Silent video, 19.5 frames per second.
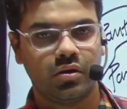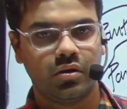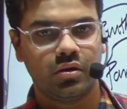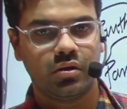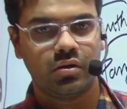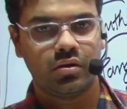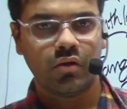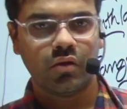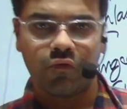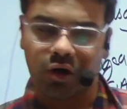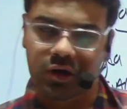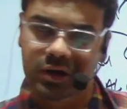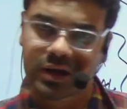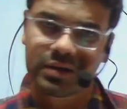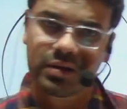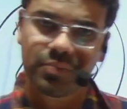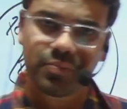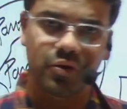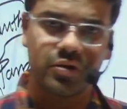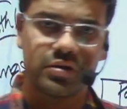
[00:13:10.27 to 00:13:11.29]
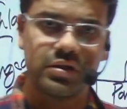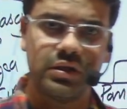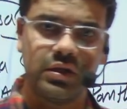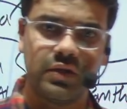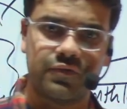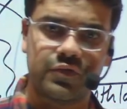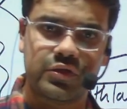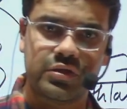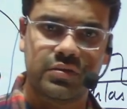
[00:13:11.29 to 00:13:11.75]
Now, what are the
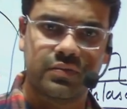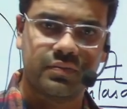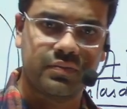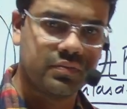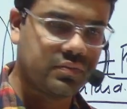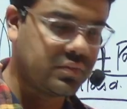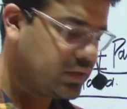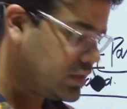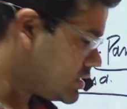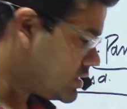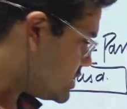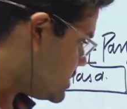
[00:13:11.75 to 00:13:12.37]
positives? Let's see